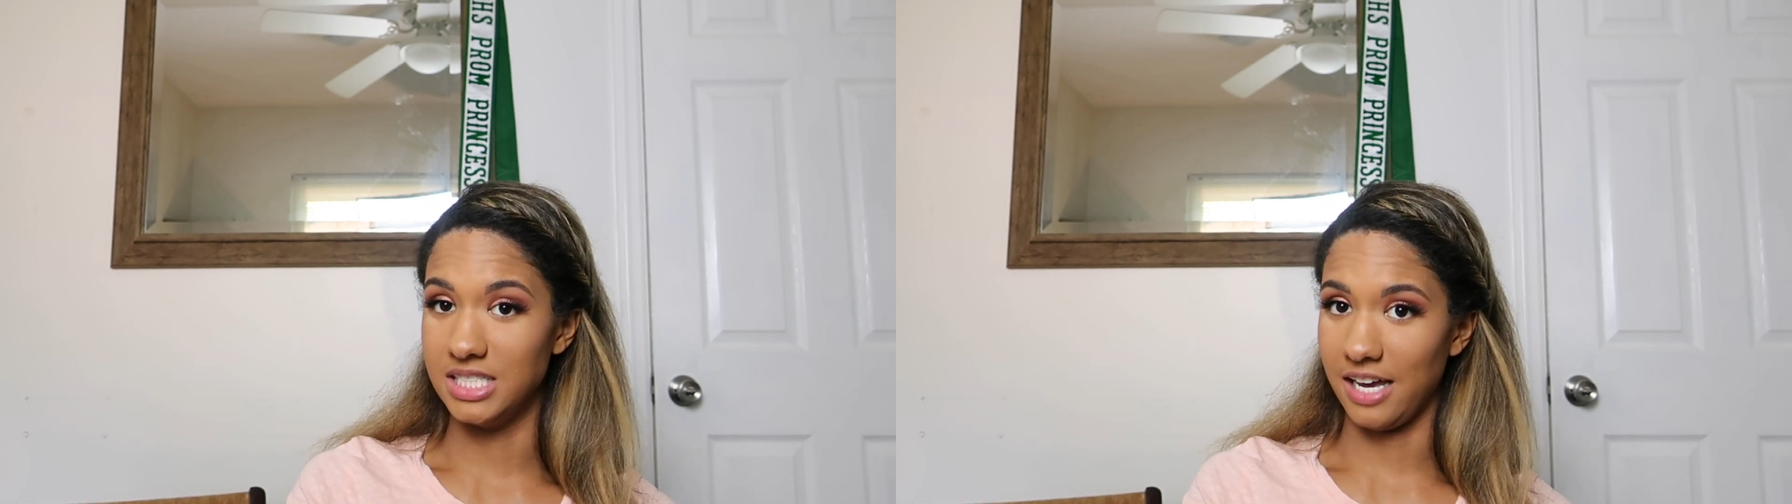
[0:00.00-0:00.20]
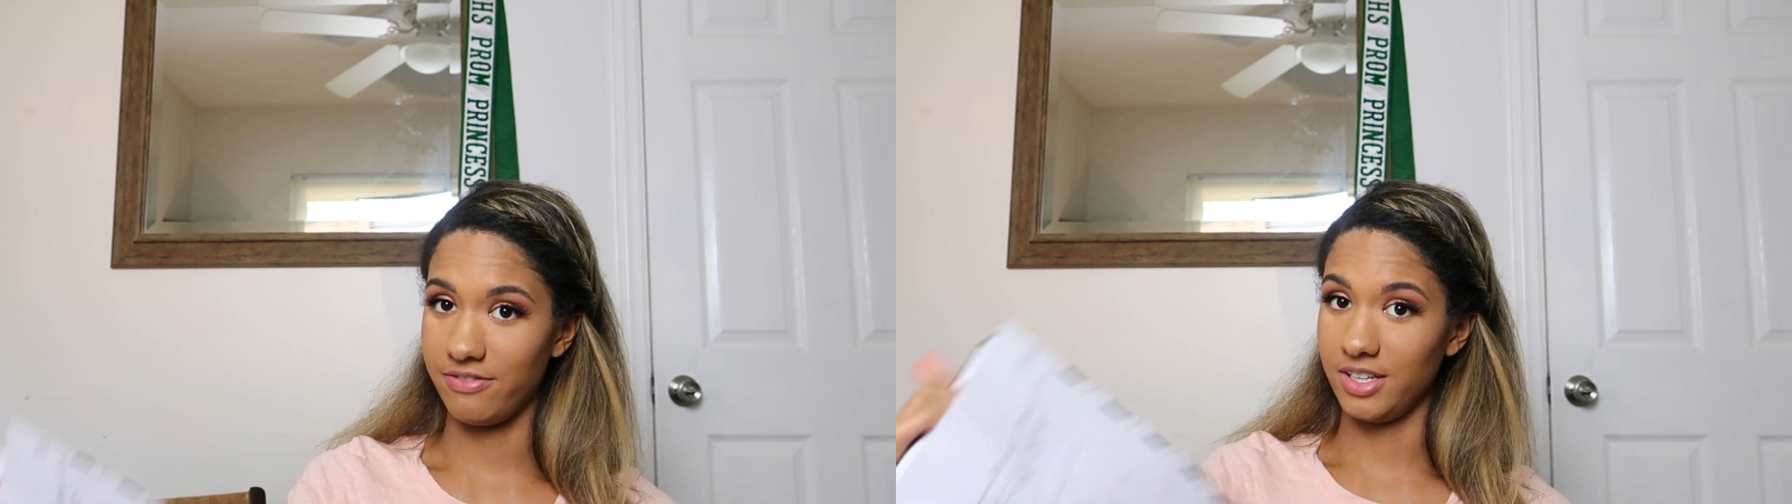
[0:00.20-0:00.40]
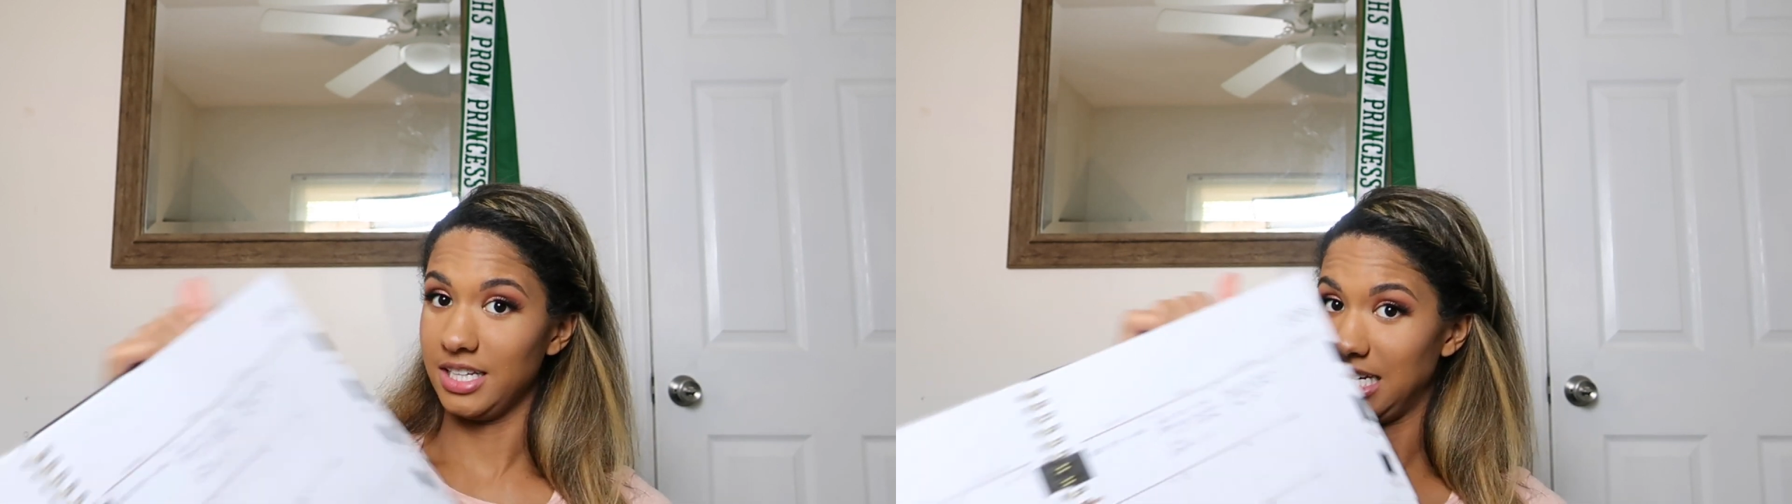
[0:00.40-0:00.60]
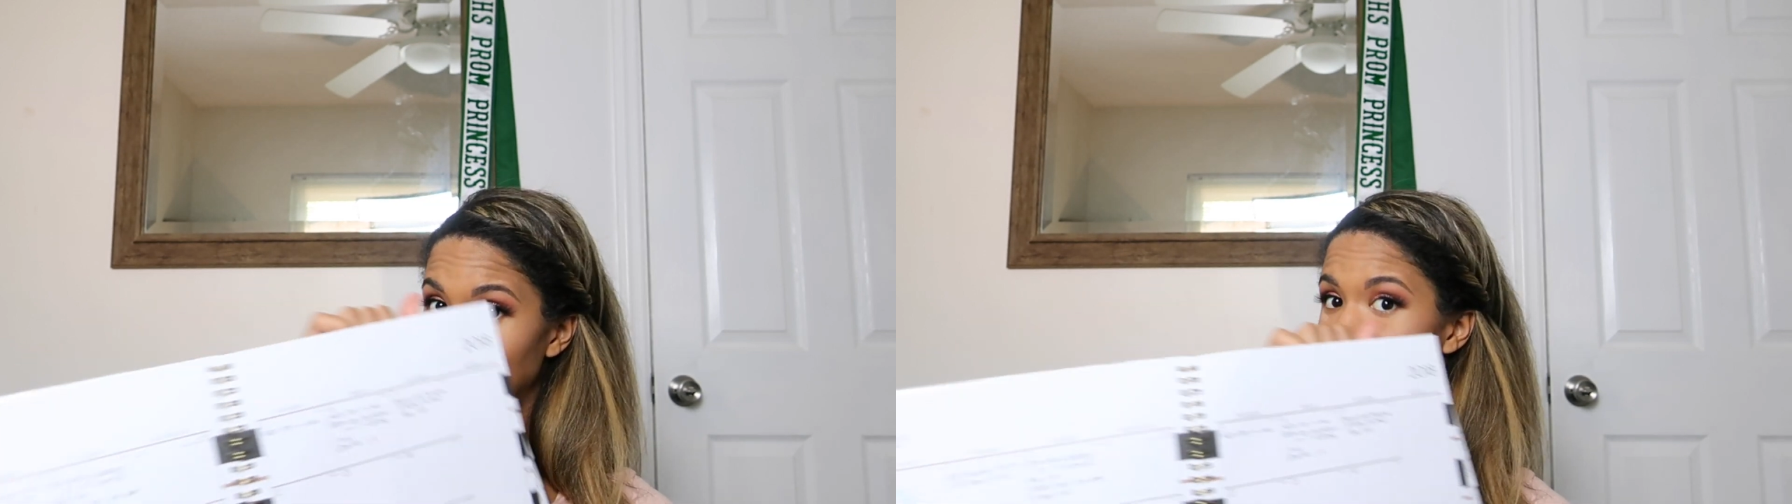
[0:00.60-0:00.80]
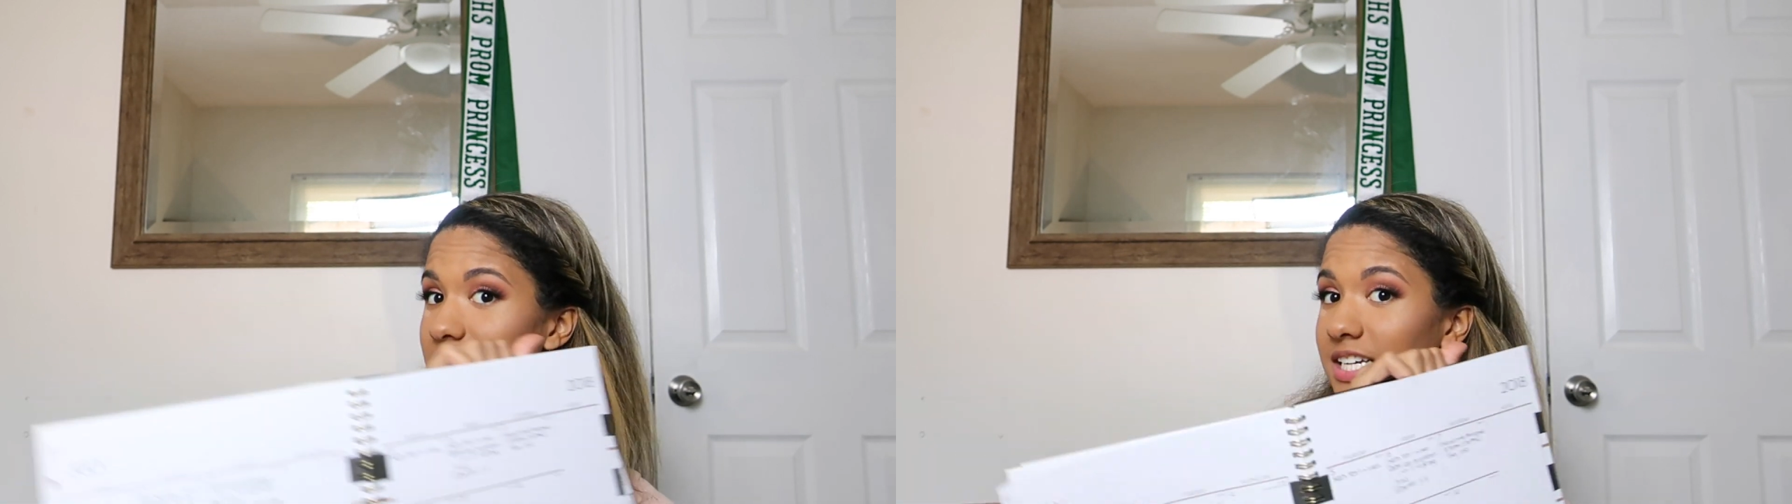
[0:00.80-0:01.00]
definitely
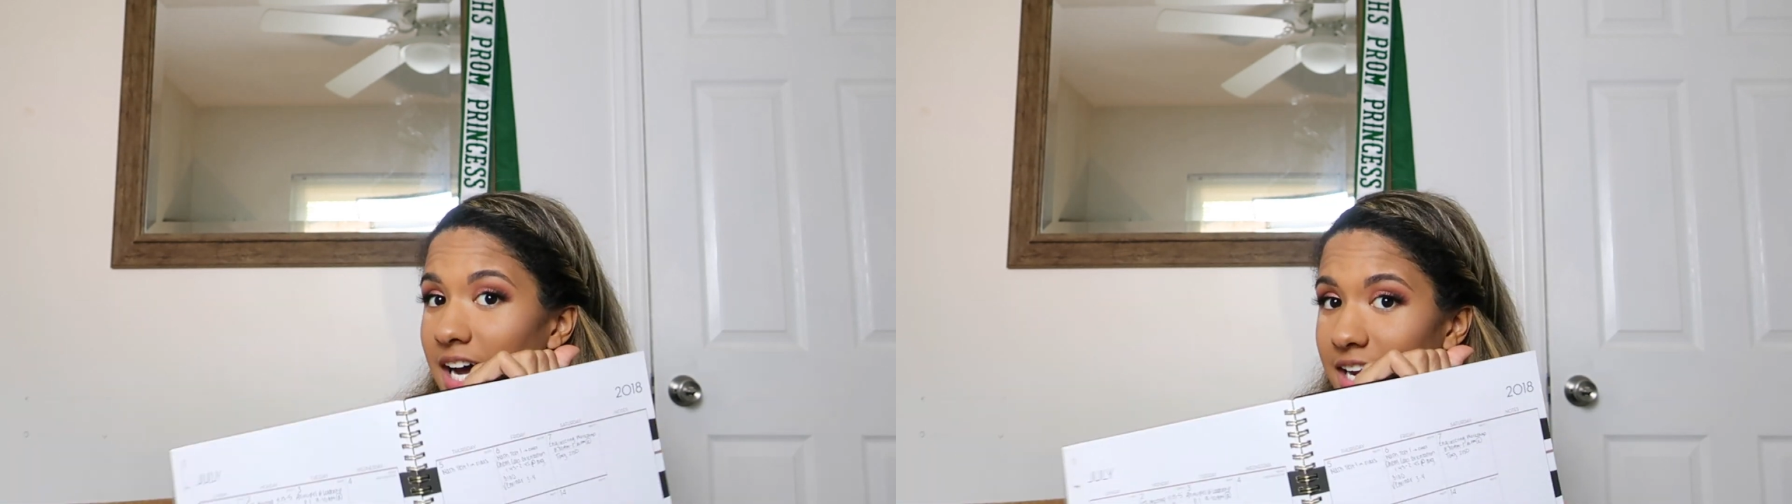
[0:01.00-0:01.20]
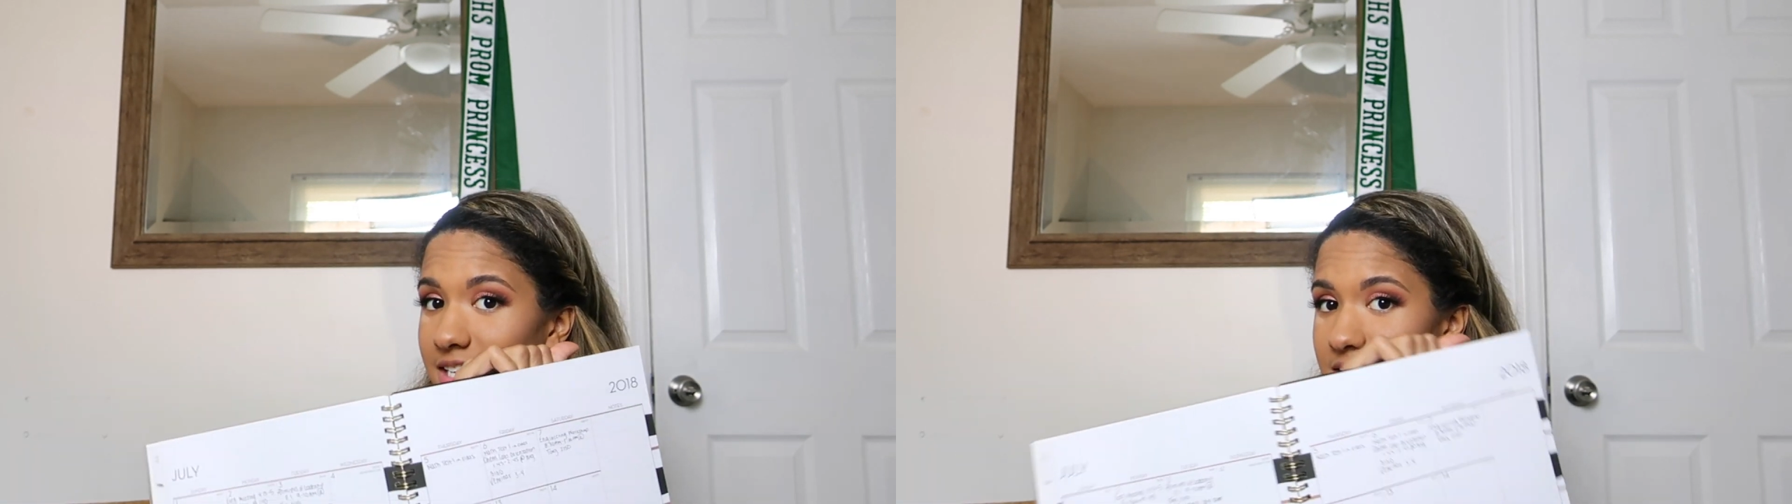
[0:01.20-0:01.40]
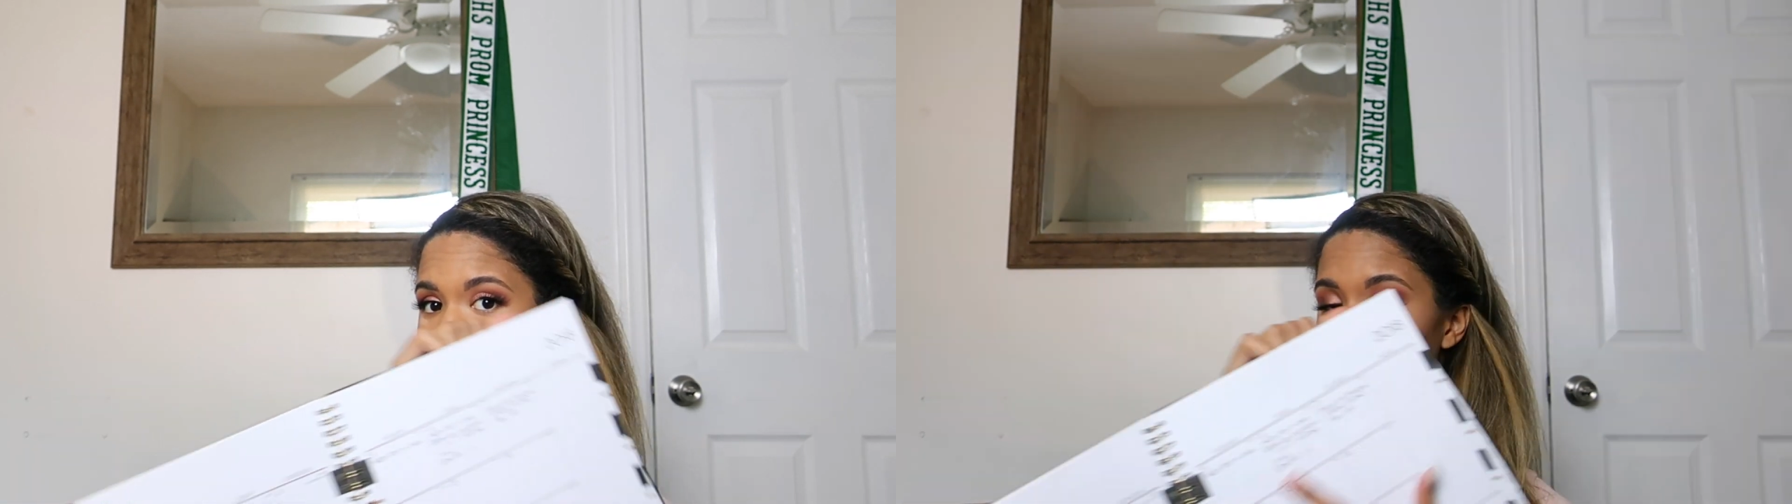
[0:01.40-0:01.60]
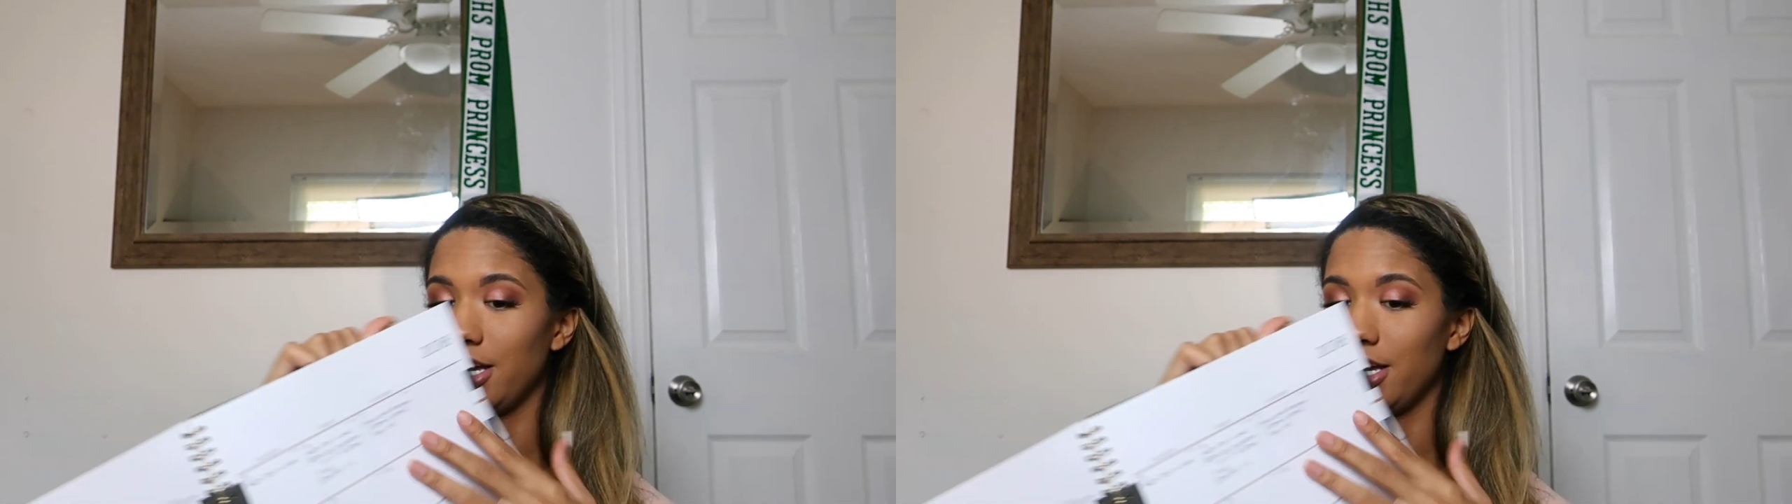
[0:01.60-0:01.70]
need guidance.